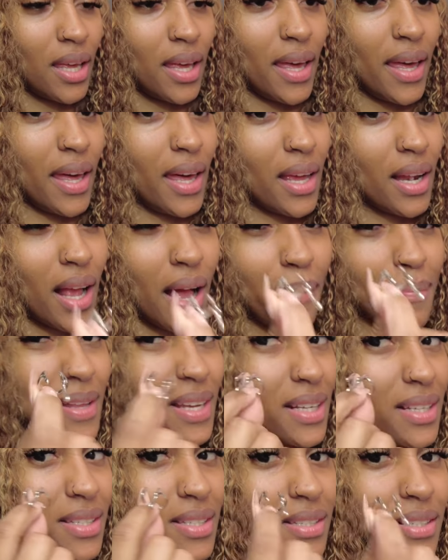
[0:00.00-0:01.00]
And I'm
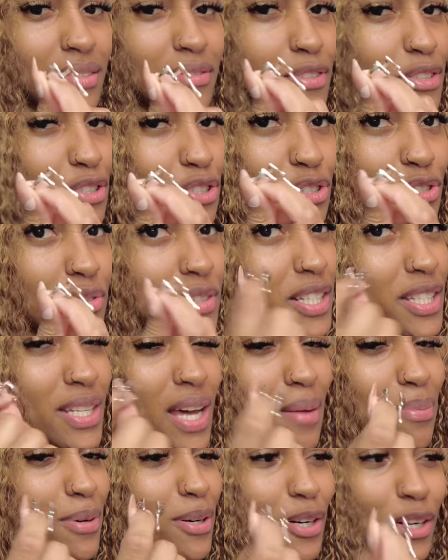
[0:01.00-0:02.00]
not a silver jewelry
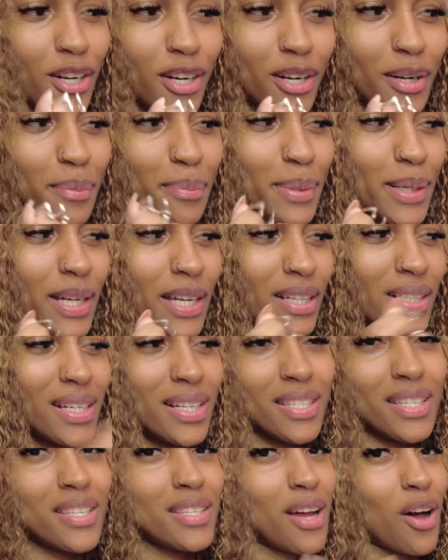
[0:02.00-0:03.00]
type of girl, but
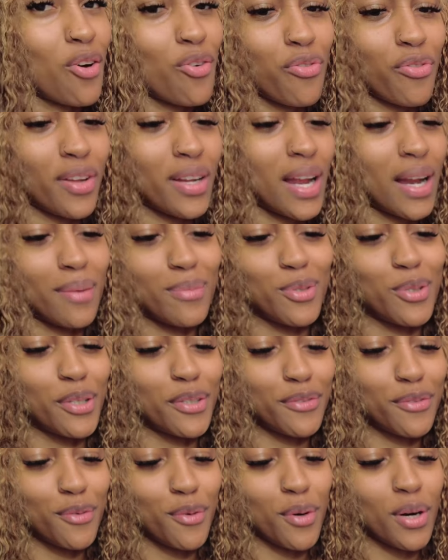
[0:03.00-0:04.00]
there's this outfit that I'm
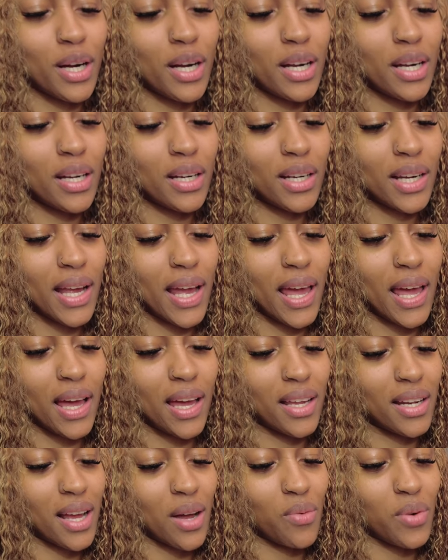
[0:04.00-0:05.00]
going for,
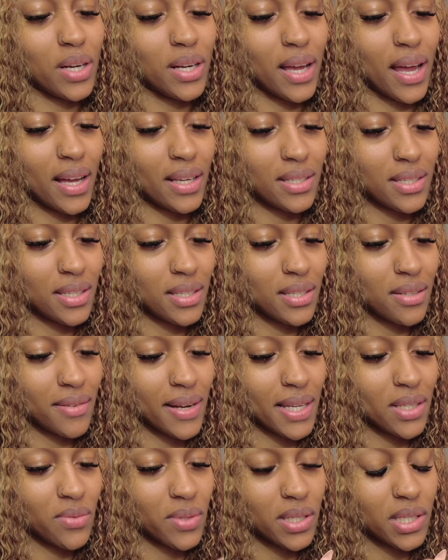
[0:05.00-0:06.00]
and I want to
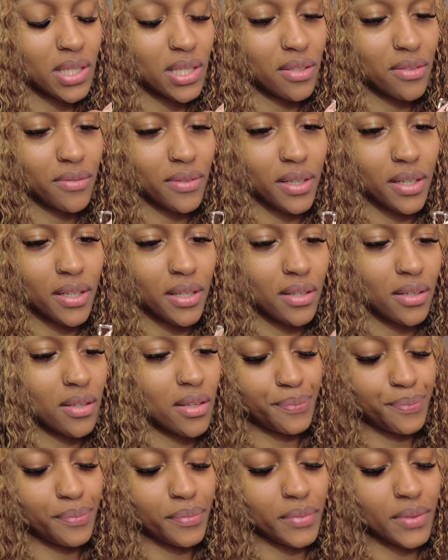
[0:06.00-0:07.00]
accessorize with silver.
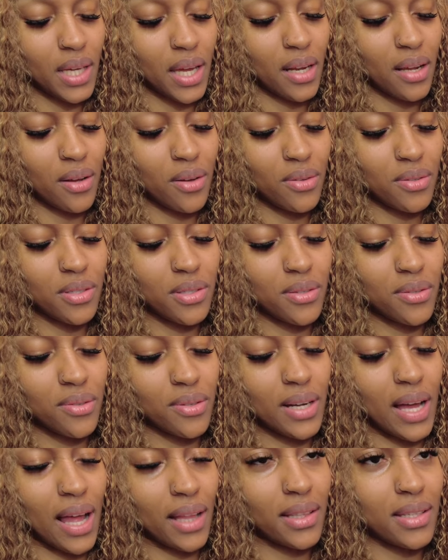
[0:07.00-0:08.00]
And I also
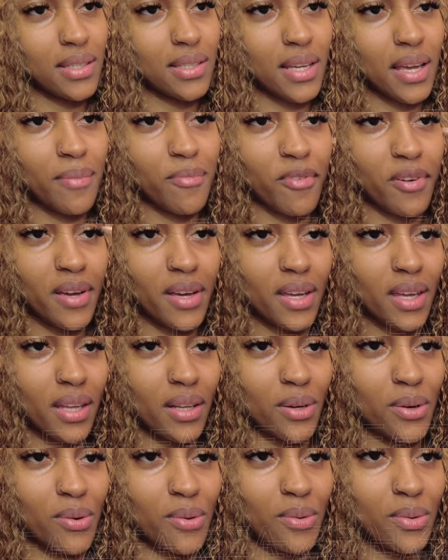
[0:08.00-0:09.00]
got the same ring in
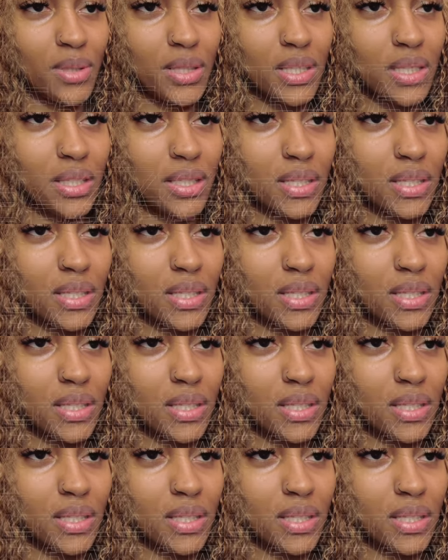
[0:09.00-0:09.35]
gold.